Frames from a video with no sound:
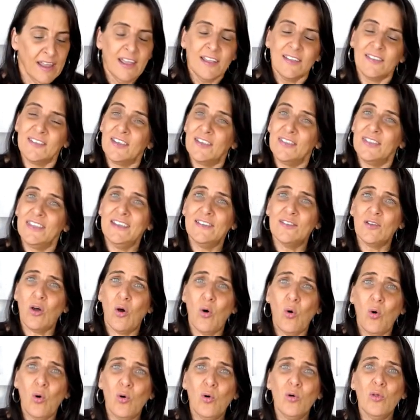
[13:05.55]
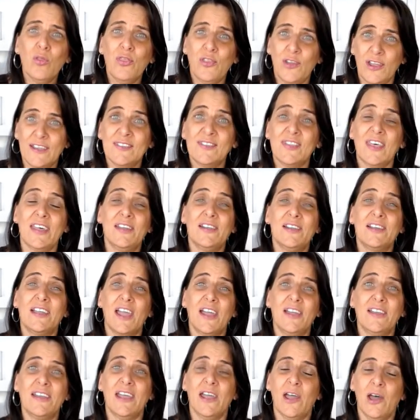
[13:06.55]
So these are all things that are
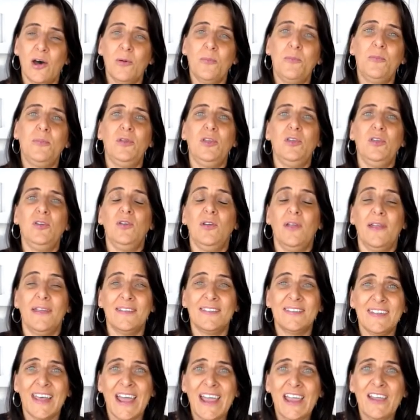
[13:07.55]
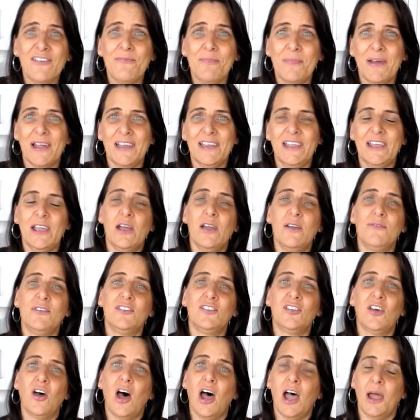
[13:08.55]
going to help you save money over
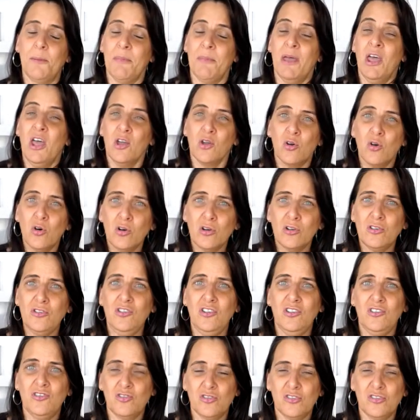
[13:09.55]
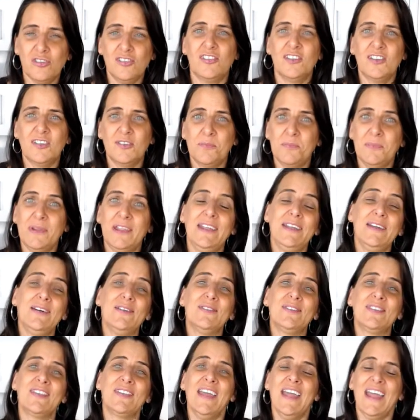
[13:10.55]
time, cook nutritious
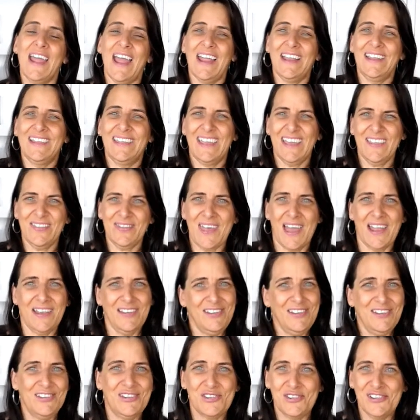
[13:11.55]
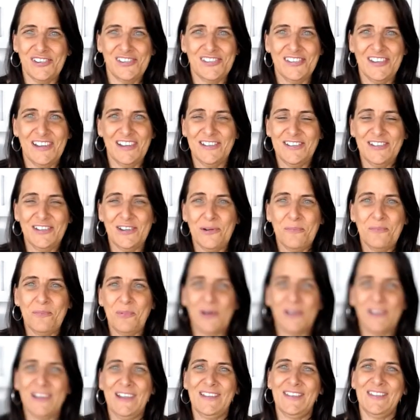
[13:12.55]
meals, and get that nutrition into your
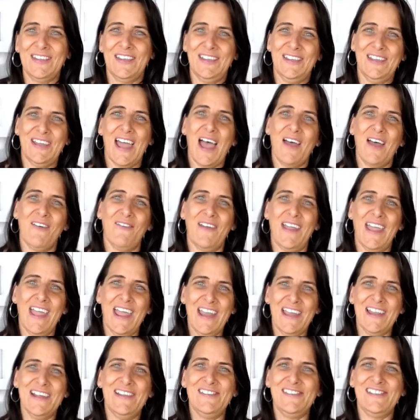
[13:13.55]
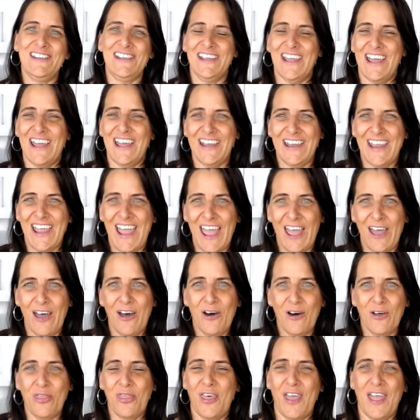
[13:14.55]
body so you have energy and
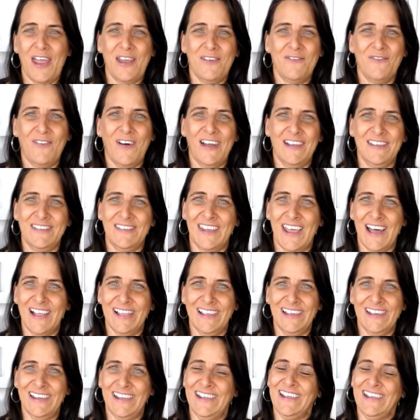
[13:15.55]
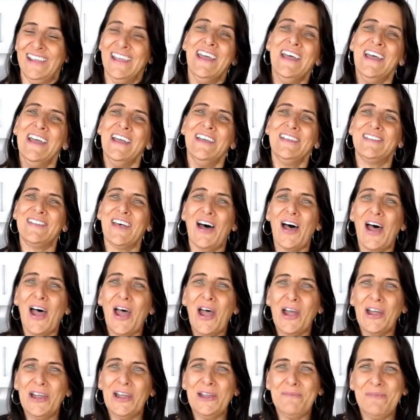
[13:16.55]
health and vitality. So I
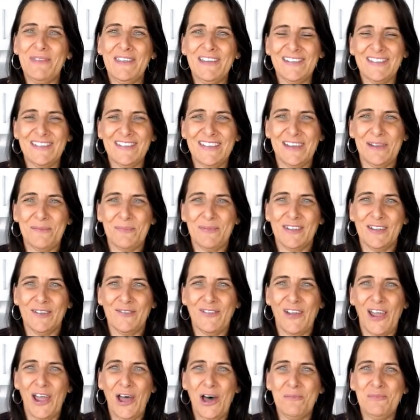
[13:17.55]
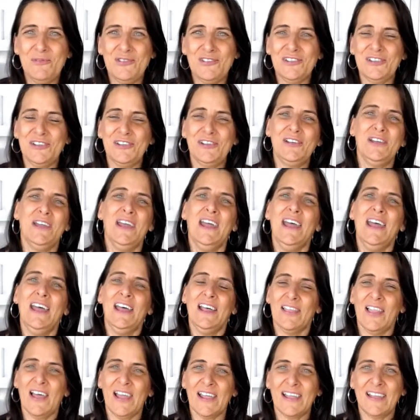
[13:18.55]
hope these tips have helped you.
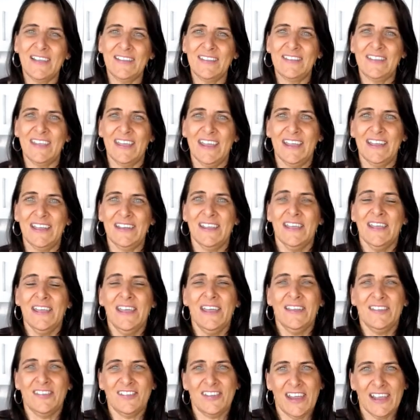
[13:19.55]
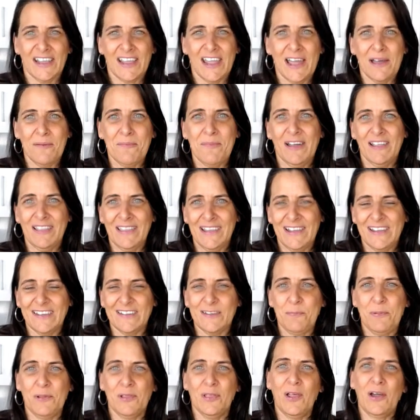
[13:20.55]
Like I said, check out my links
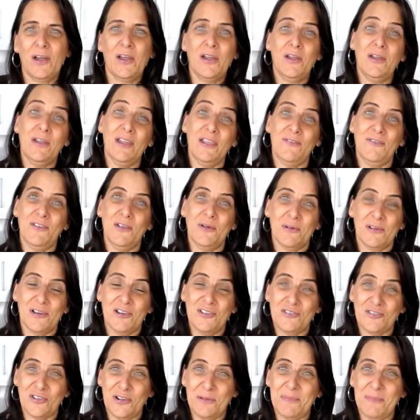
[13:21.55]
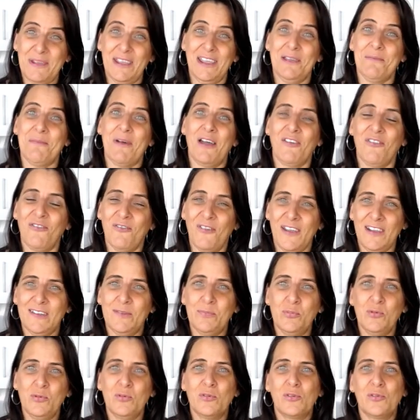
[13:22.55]
below if you want to join me in my
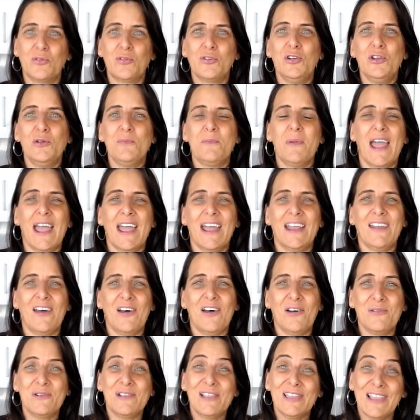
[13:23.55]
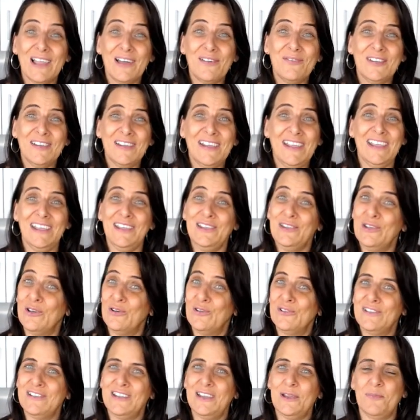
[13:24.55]
Facebook group, and I would love to hear
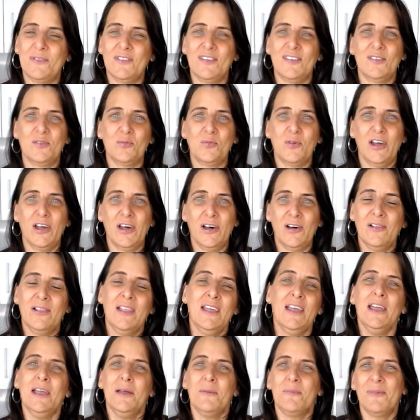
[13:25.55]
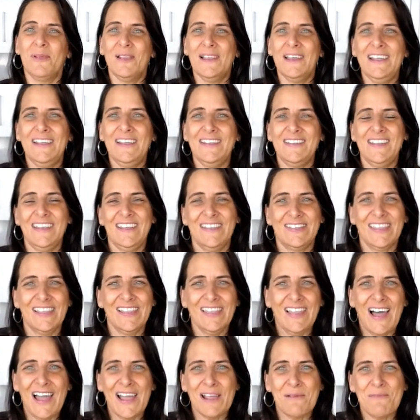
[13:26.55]
your tips as well. Please hit the
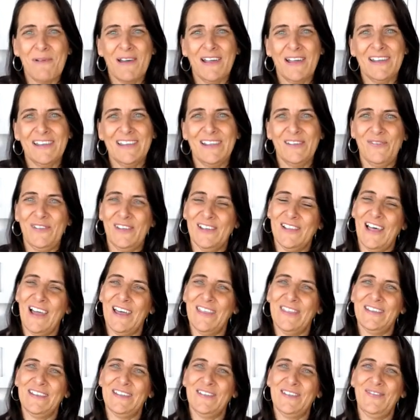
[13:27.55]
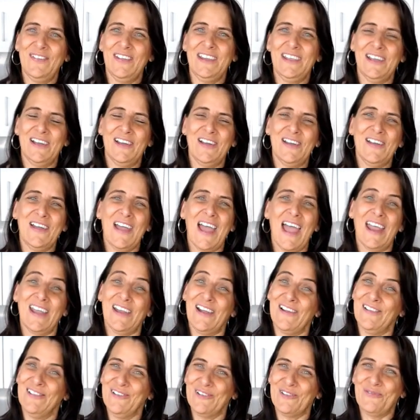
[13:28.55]
like button if you like this video, and
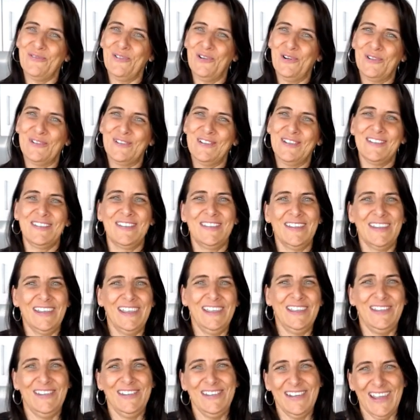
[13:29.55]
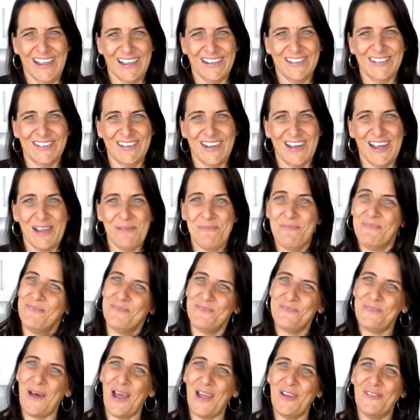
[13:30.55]
I look forward to seeing you next time.
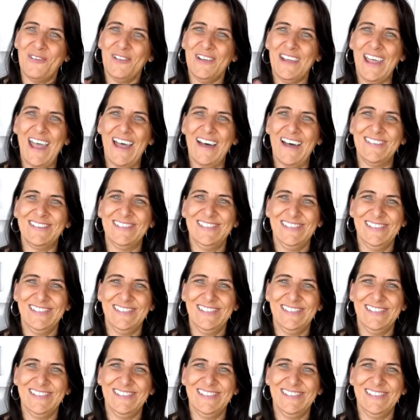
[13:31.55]
Bye for now.